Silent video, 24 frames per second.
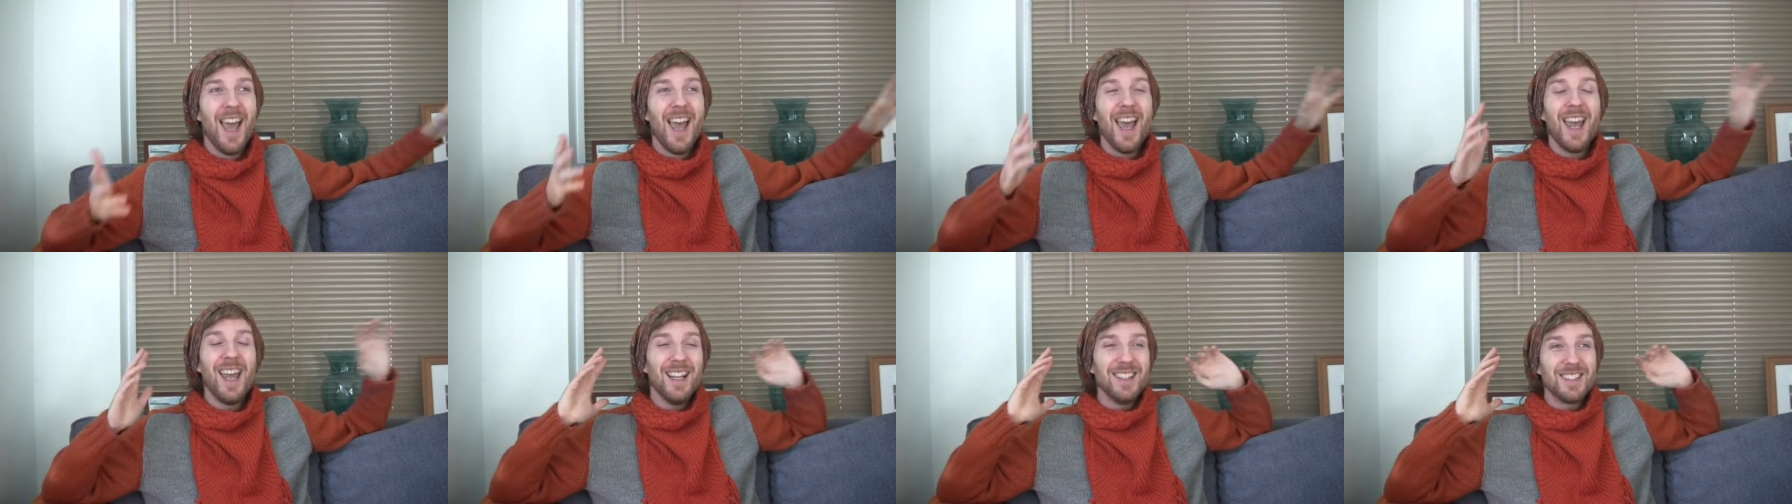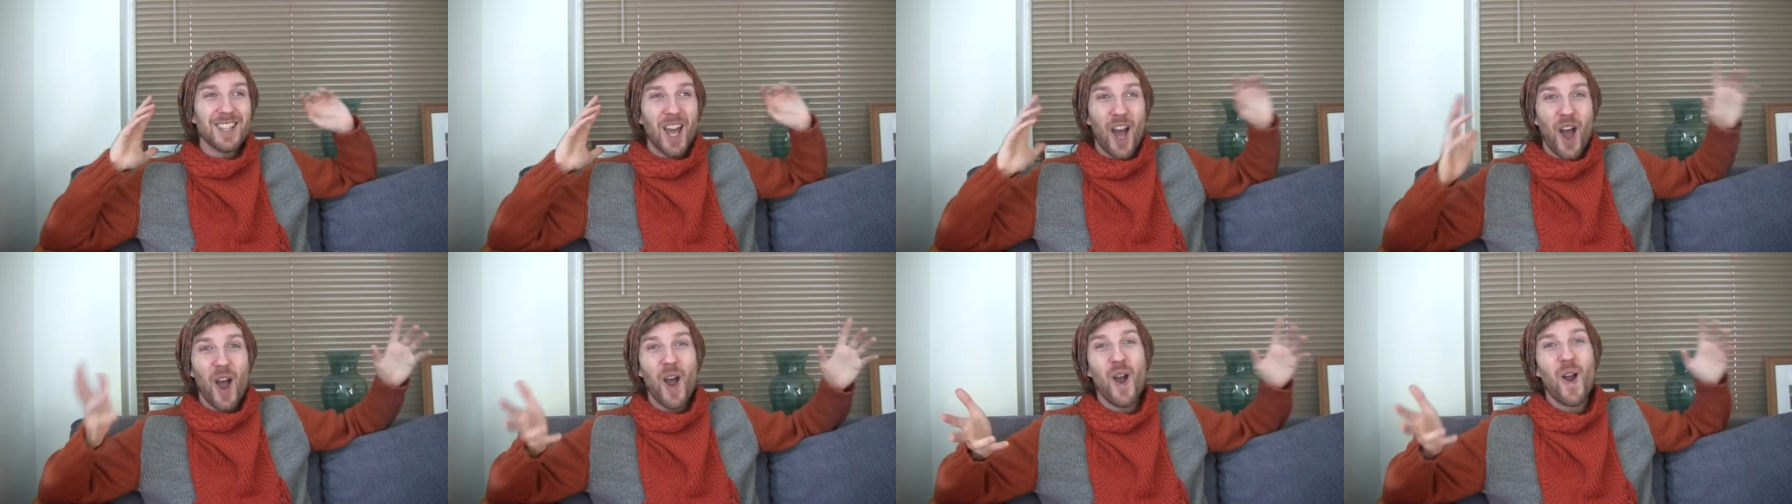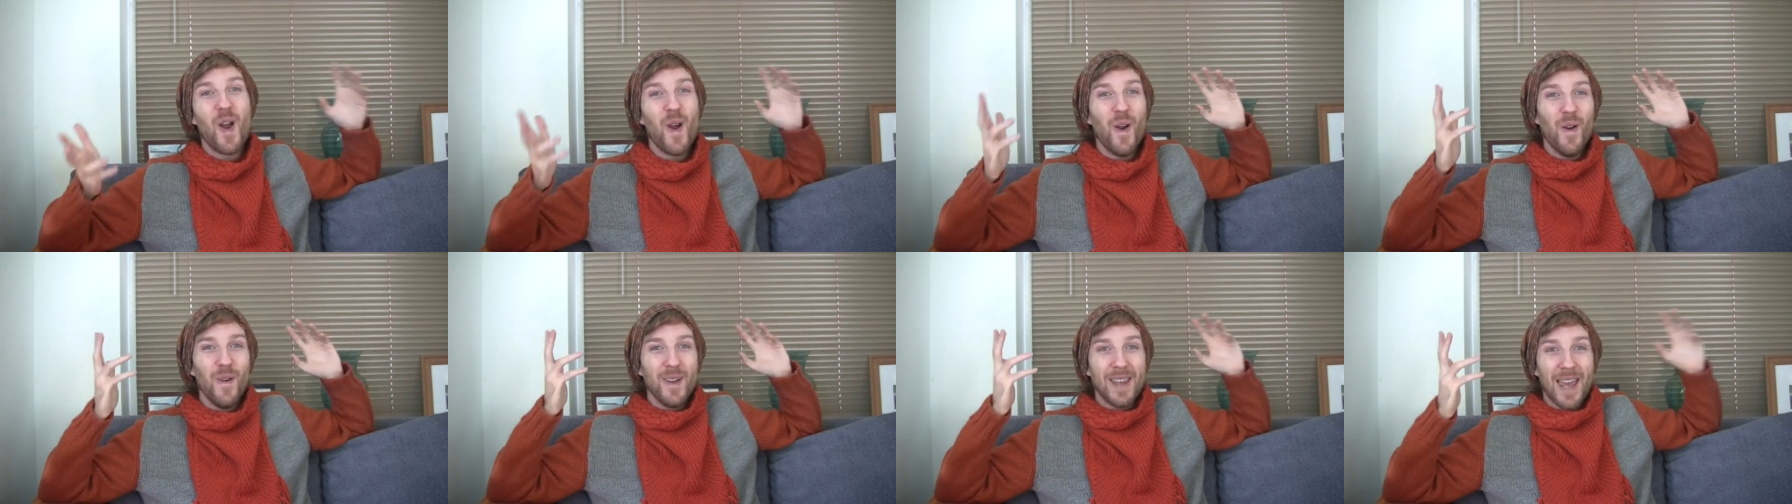It's
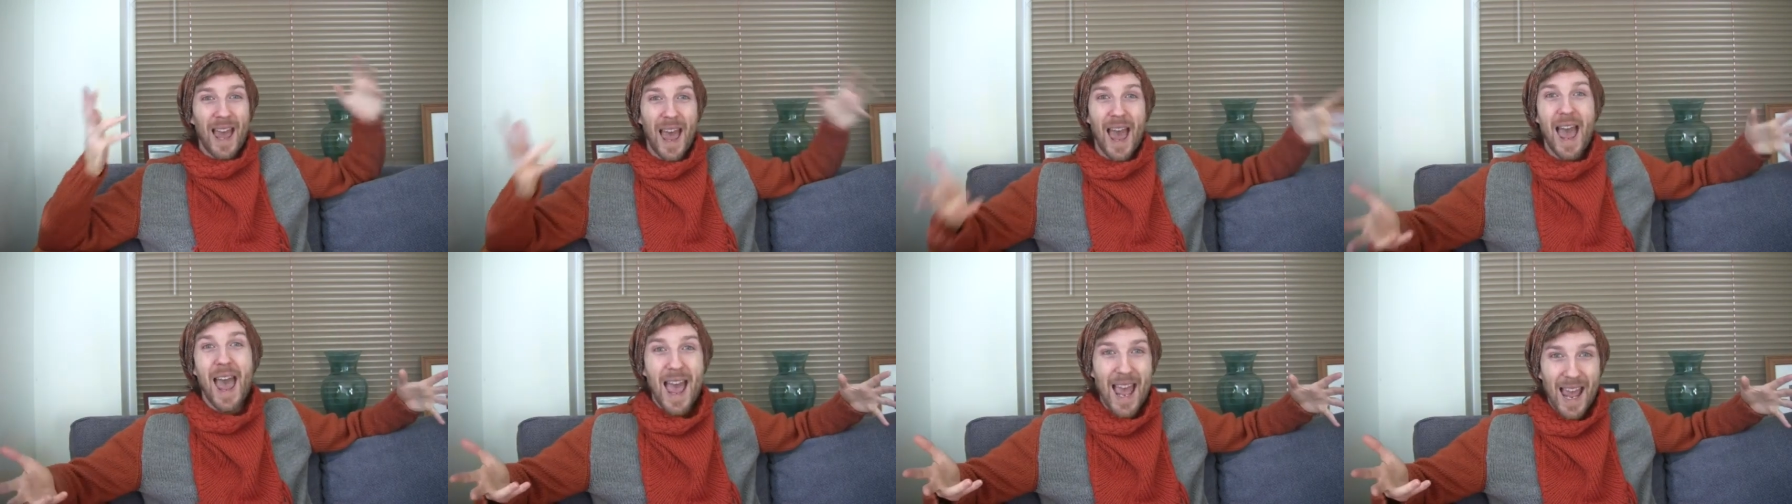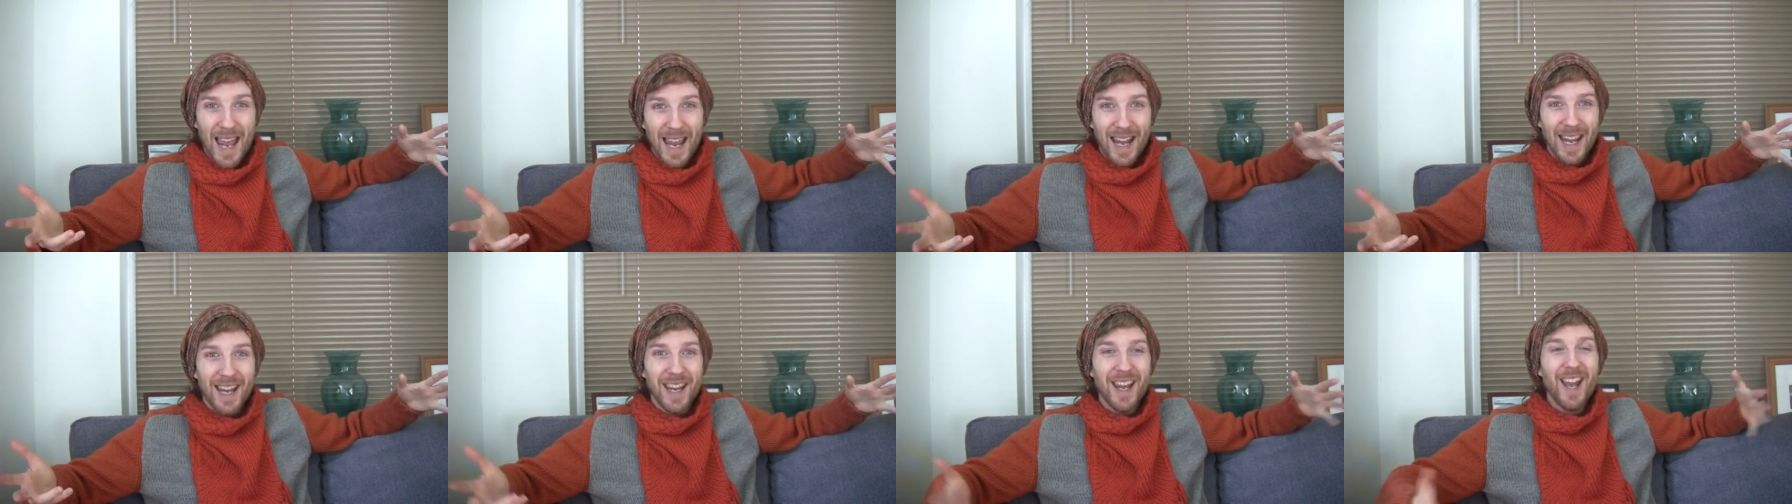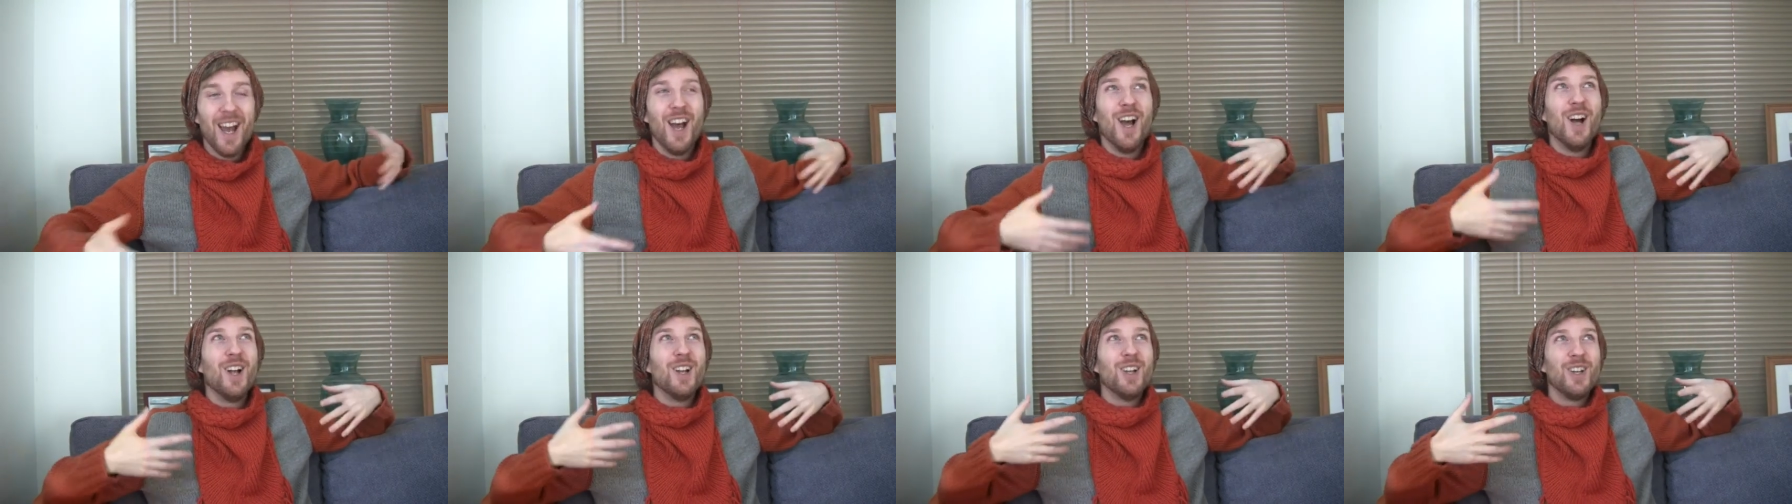okay
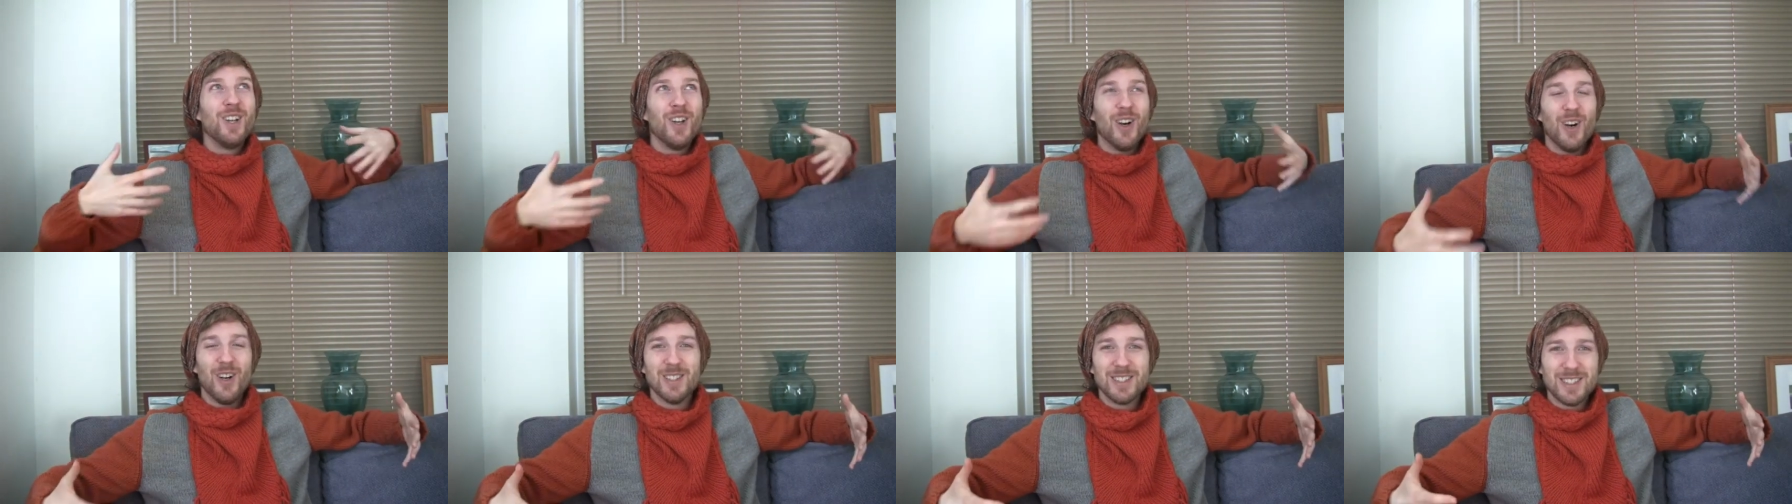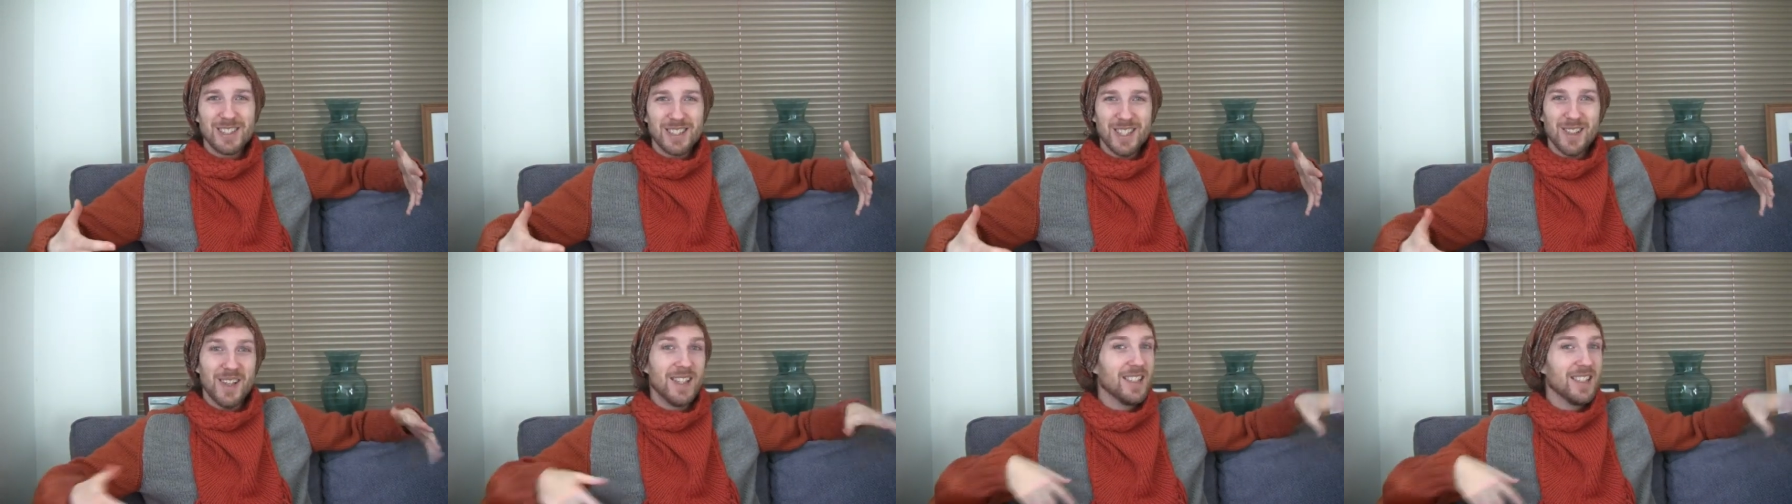not to do